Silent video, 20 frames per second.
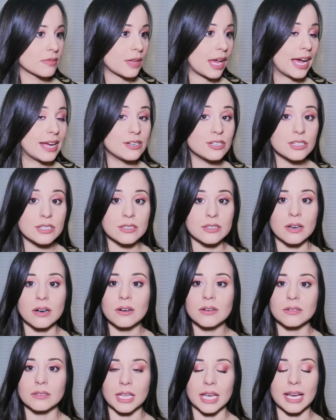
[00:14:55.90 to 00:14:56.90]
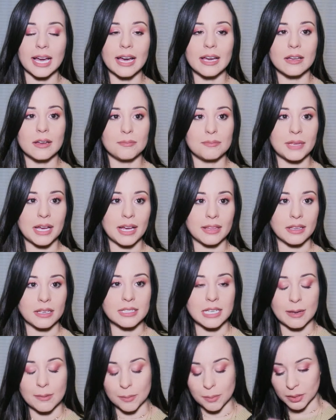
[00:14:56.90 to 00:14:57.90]
I just don't. Like, I am not that
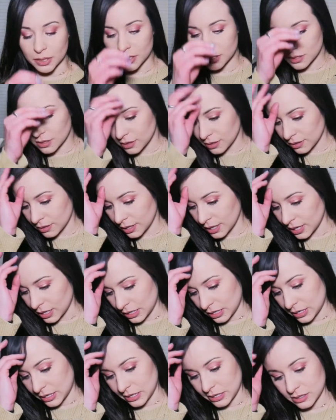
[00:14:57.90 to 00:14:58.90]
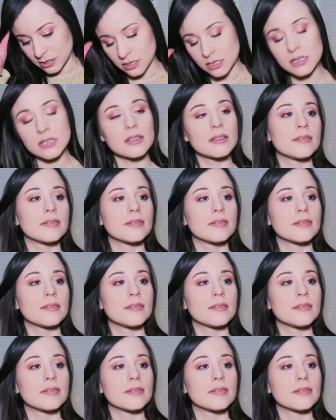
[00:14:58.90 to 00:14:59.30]
type of person, and